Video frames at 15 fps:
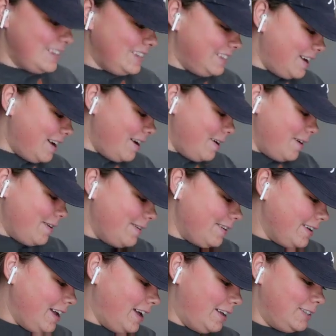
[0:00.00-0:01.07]

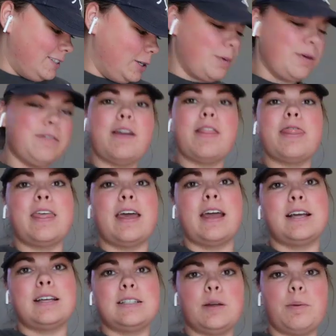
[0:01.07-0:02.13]
So yeah, super fun
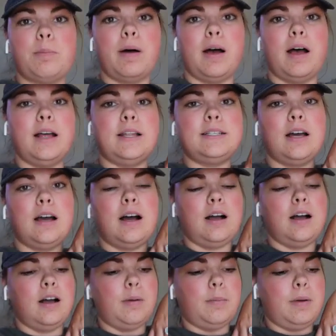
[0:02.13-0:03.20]
things. But
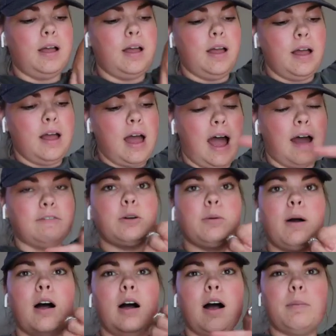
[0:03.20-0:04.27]
after a
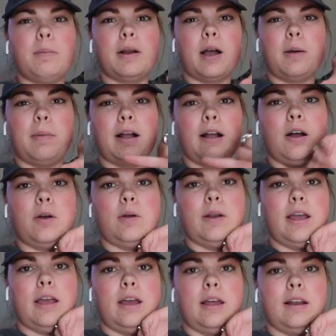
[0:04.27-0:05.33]
while I'm gonna come back
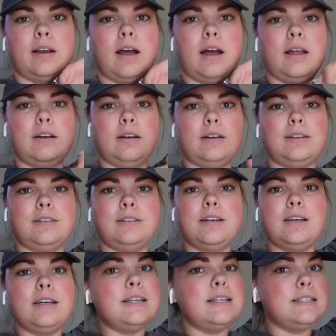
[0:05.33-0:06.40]
on and kind of
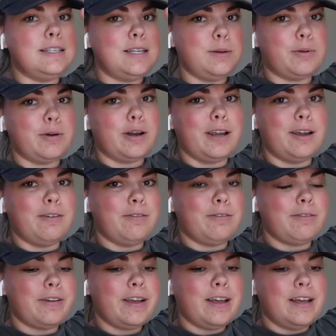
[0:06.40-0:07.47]
debrief,
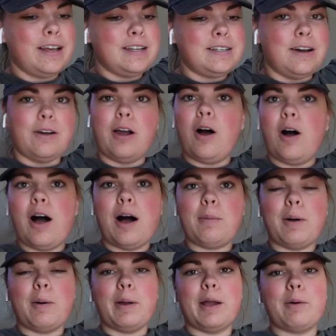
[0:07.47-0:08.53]
tell y'all how
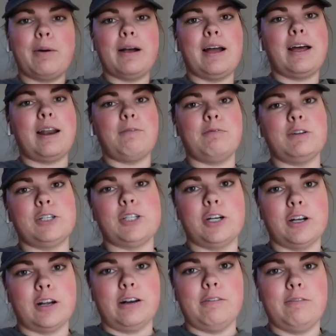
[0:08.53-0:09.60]
my week went, and I'm for
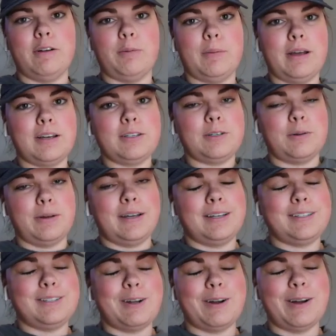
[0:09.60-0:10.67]
sure gonna film next
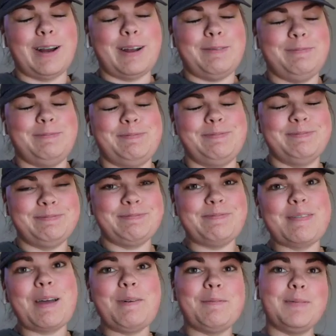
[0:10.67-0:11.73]
week. Sorry.
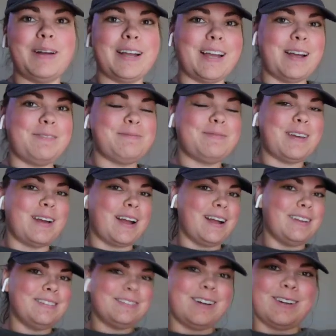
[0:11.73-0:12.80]
But yeah,
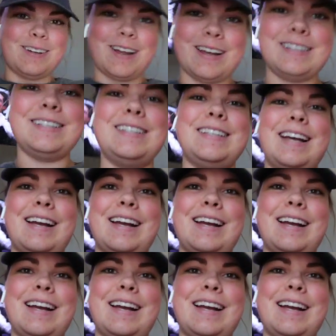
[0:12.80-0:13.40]
okay, talk to you guys in a